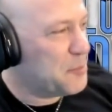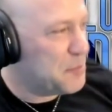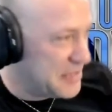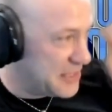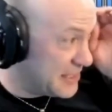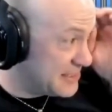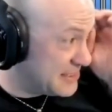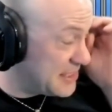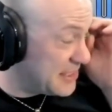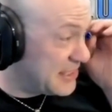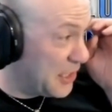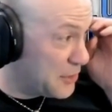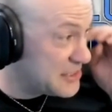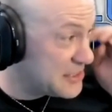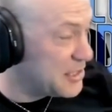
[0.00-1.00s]
Because
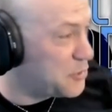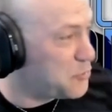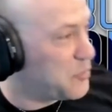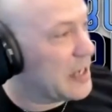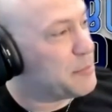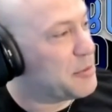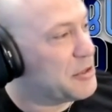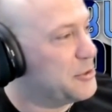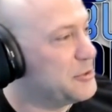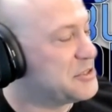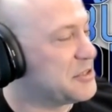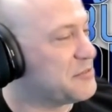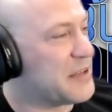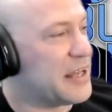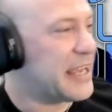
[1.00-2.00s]
there's an incredible
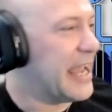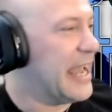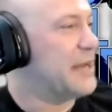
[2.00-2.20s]
use of like